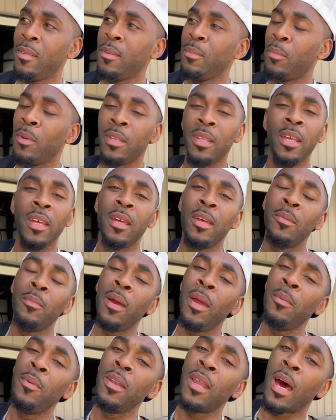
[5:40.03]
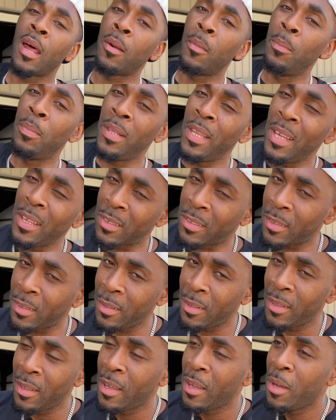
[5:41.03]
But then maybe not a blessing,
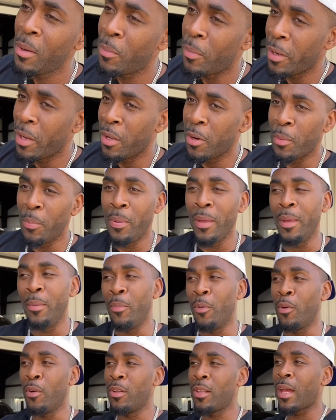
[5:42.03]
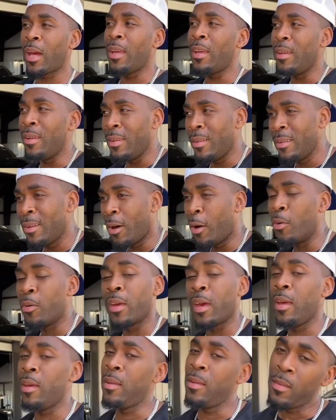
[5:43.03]
but it'll be more like,
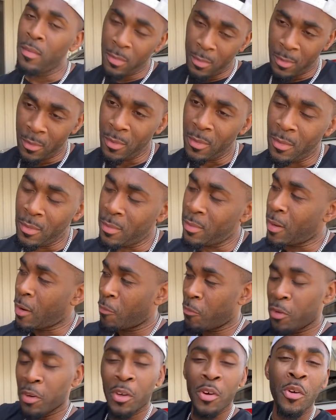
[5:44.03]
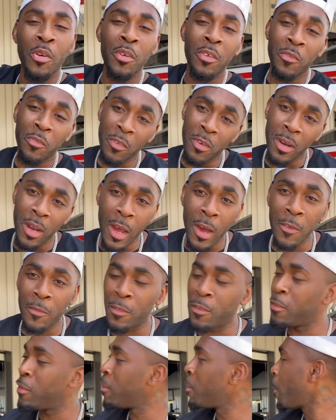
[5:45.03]
okay, I'm gonna go in the front
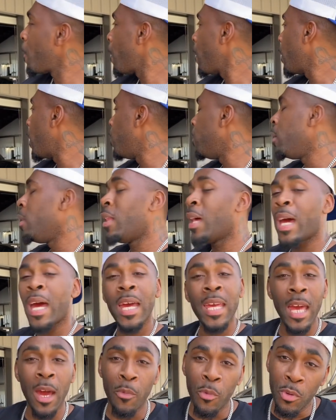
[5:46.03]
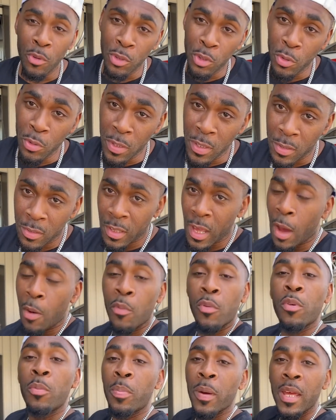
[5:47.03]
office and be like, how y'all wanna do this? Y'all
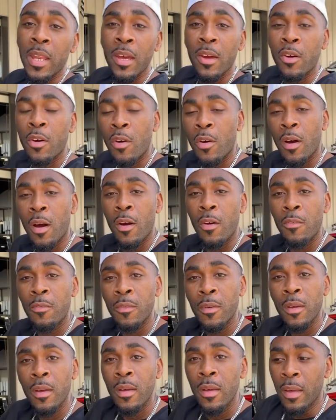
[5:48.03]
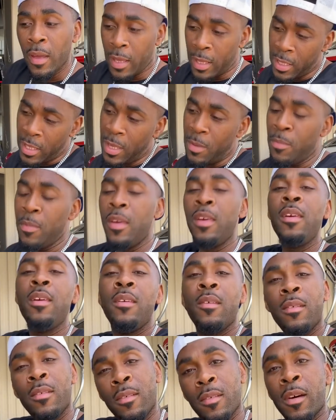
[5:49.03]
wanna pay that car off and give me
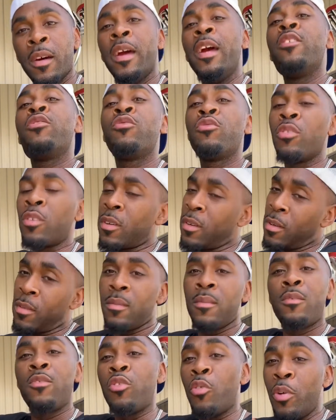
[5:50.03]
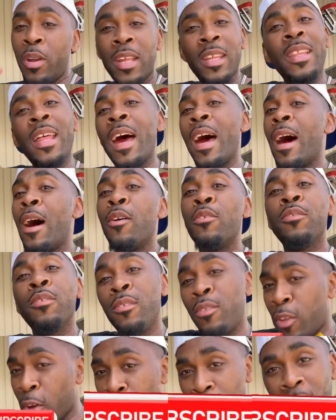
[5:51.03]
an extra $20,000,
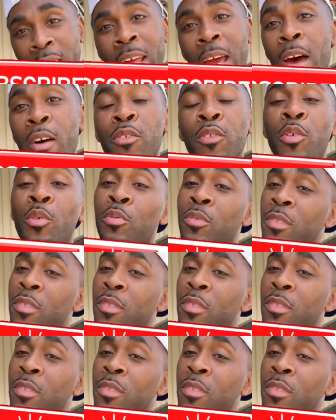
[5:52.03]
$30,000 on